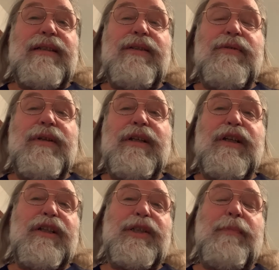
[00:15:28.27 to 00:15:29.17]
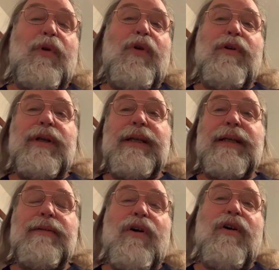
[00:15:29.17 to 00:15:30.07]
do a little exploring
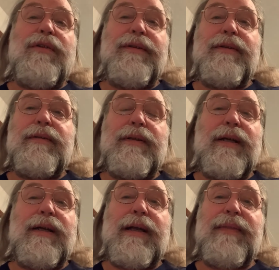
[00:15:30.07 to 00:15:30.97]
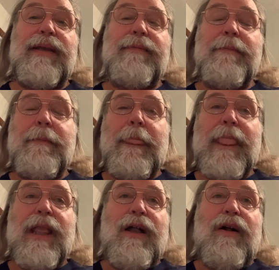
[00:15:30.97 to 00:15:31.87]
in Alton. I think
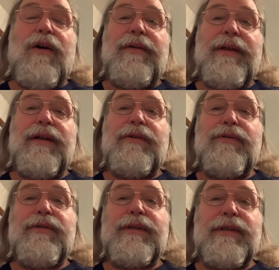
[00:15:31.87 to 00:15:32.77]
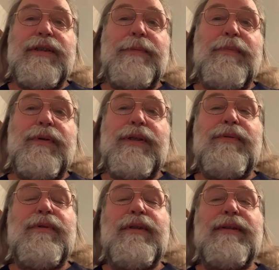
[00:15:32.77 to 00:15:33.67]
Alton, Illinois is a pretty
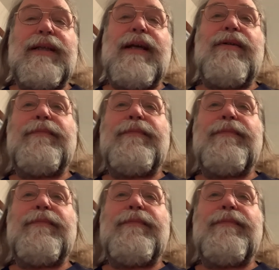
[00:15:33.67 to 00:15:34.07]
cool little town.